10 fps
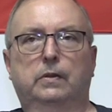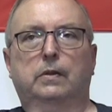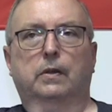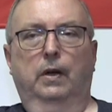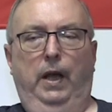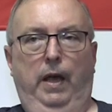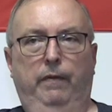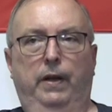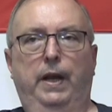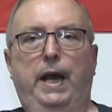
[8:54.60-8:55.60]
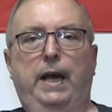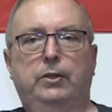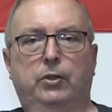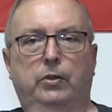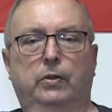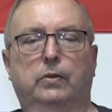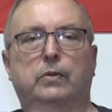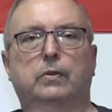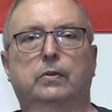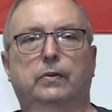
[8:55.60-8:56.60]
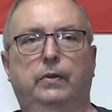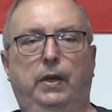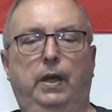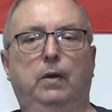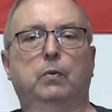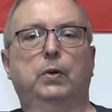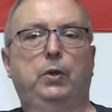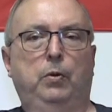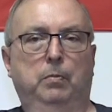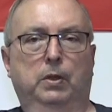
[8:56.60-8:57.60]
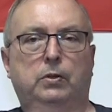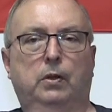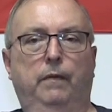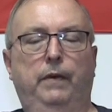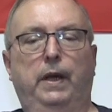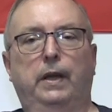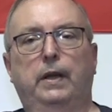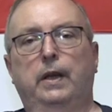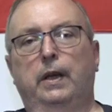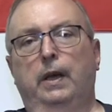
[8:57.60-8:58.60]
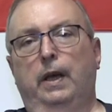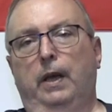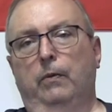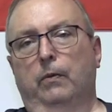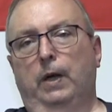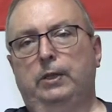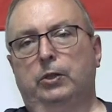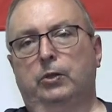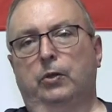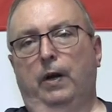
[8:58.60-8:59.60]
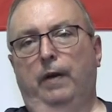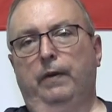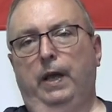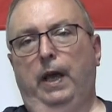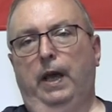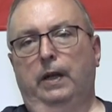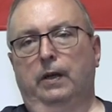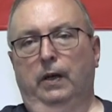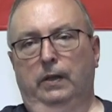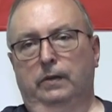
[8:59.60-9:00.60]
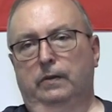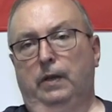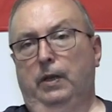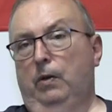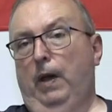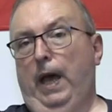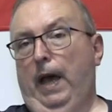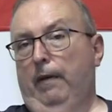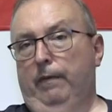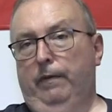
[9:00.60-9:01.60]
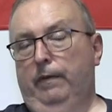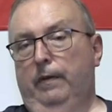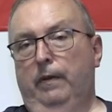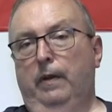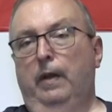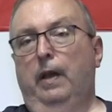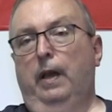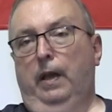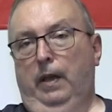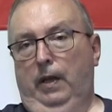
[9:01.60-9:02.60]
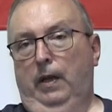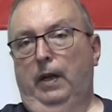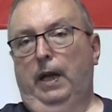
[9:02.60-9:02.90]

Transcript: they're going to have a national thing where you must come in and register every handgun that you have in a